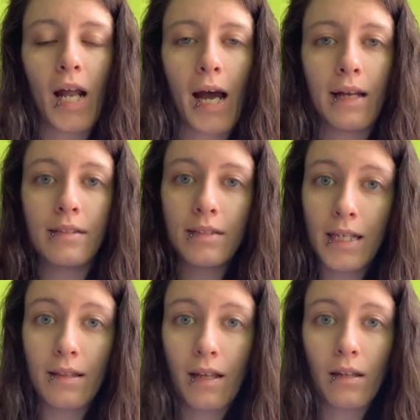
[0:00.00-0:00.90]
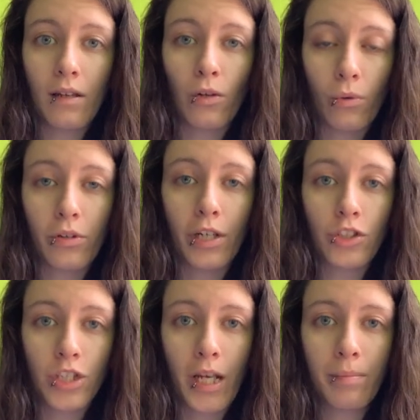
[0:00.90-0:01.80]
I see that an order is
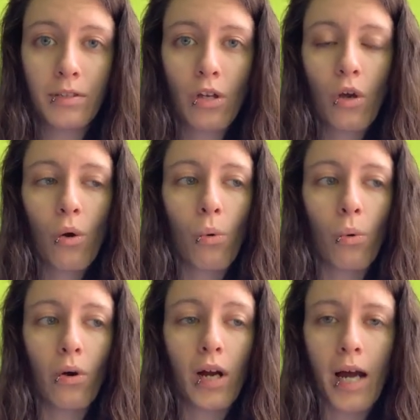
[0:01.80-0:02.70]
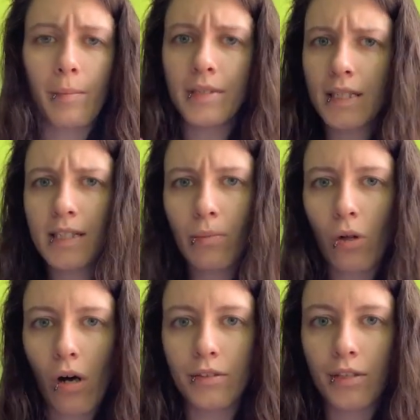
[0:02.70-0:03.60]
shipped, or Cincy will
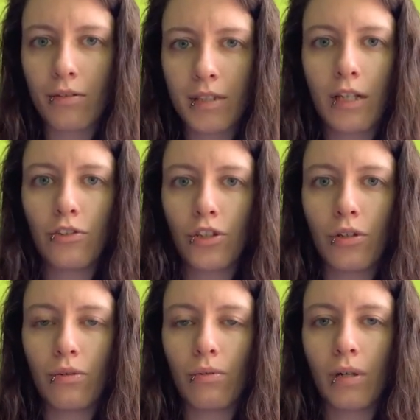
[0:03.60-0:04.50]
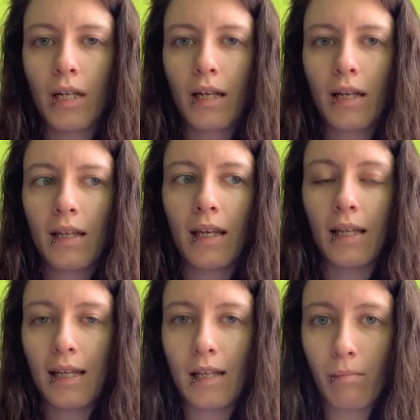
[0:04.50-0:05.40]
also send you an
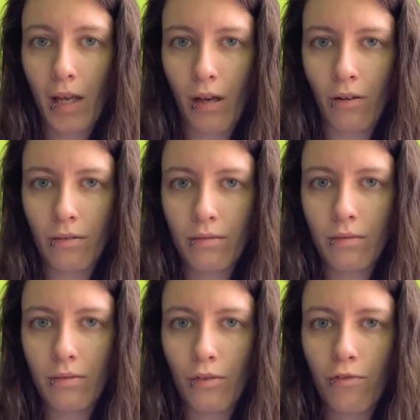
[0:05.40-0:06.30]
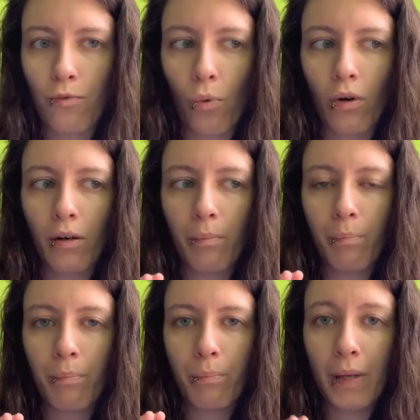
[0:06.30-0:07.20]
email for
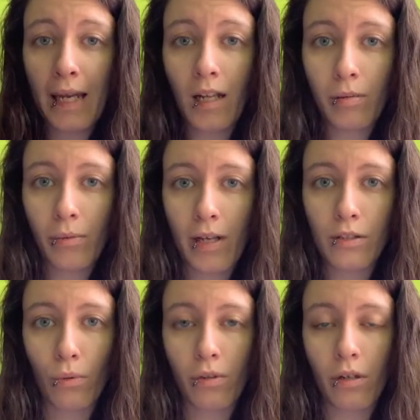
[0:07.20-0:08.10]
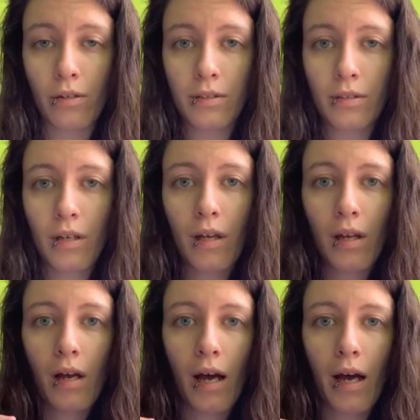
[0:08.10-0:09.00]
PWS orders
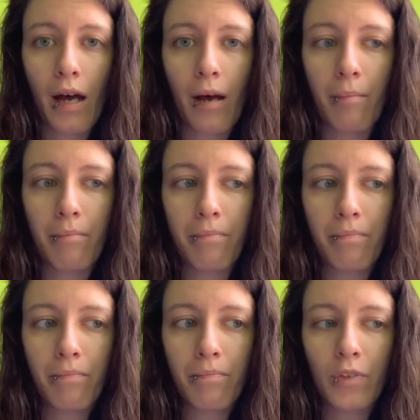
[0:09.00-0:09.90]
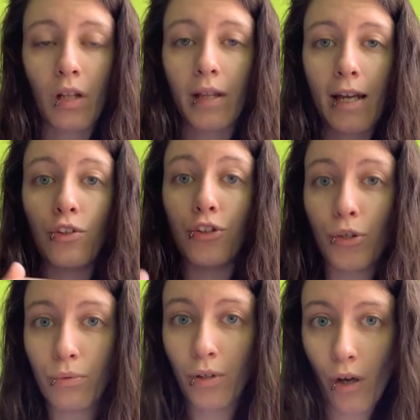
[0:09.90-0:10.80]
to let
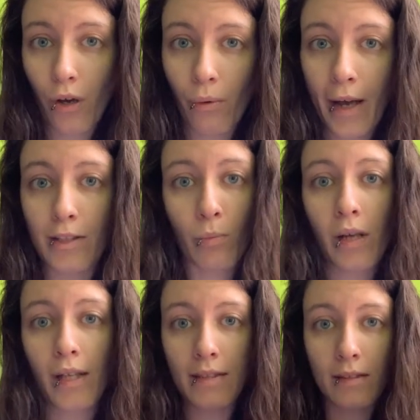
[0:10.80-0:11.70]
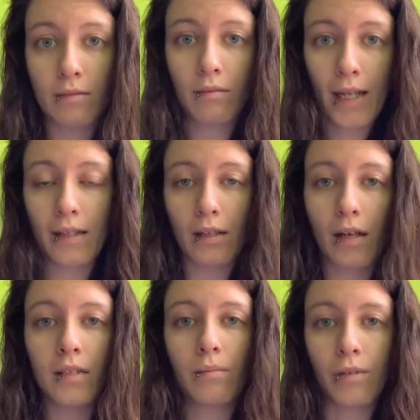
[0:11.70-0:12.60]
you know, as well as letting the
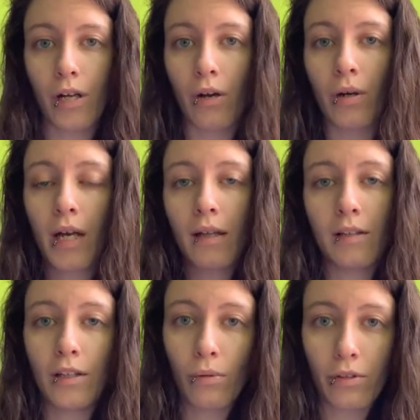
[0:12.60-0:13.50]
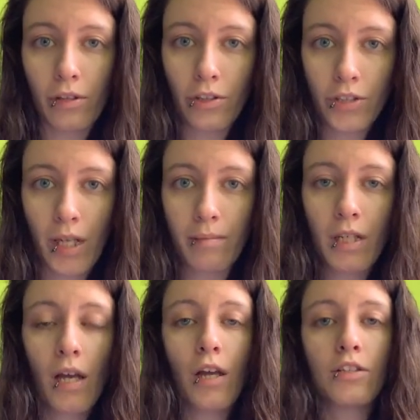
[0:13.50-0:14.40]
customer know that the order is shipped.
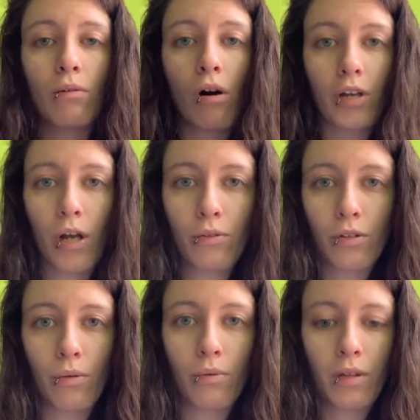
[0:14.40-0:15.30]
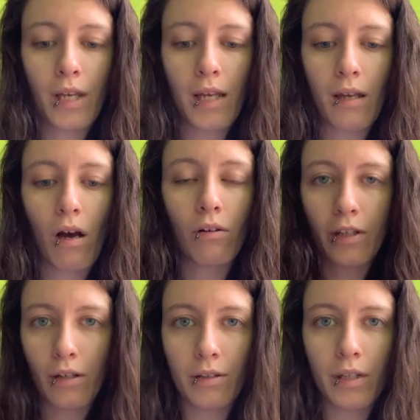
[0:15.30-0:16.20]
So I'll
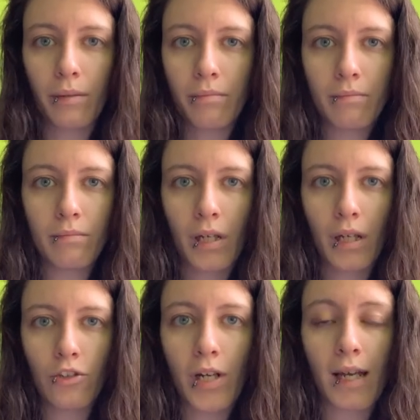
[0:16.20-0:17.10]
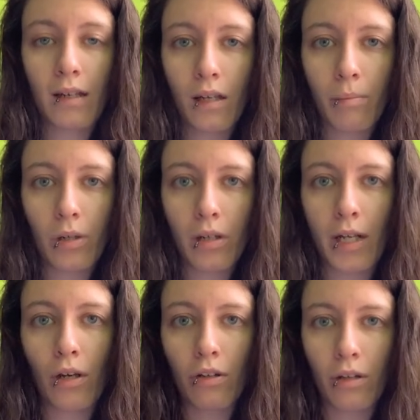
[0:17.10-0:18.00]
click on the tracking number
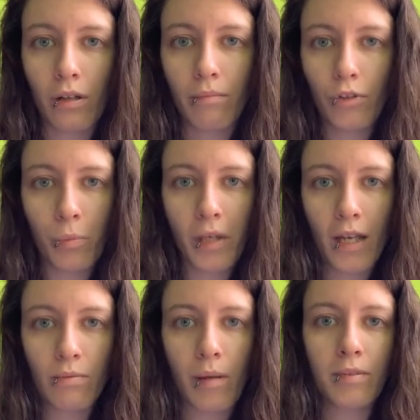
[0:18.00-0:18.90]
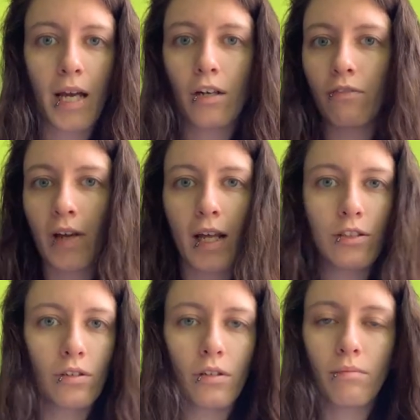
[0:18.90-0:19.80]
and go to the UPS website or
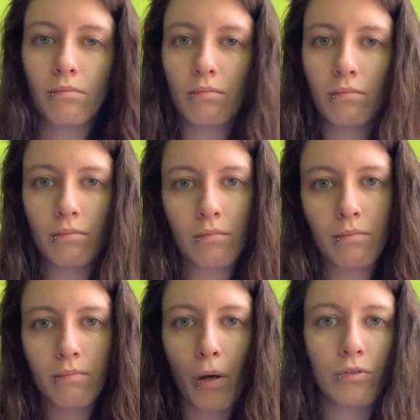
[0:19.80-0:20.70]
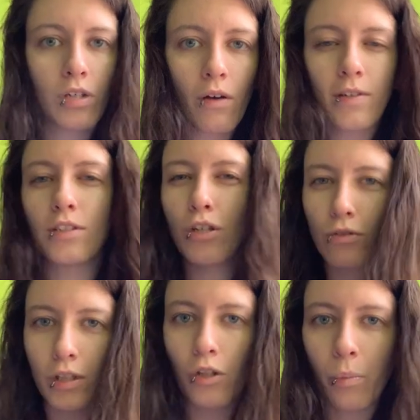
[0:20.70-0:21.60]
FedEx or post office,
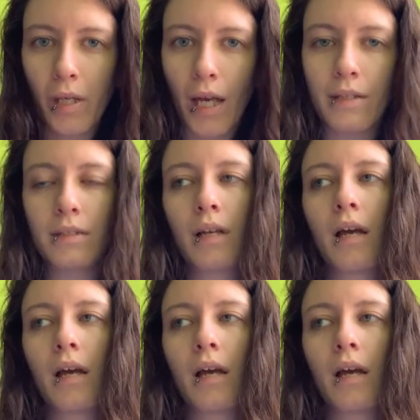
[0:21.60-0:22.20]
usually UPS,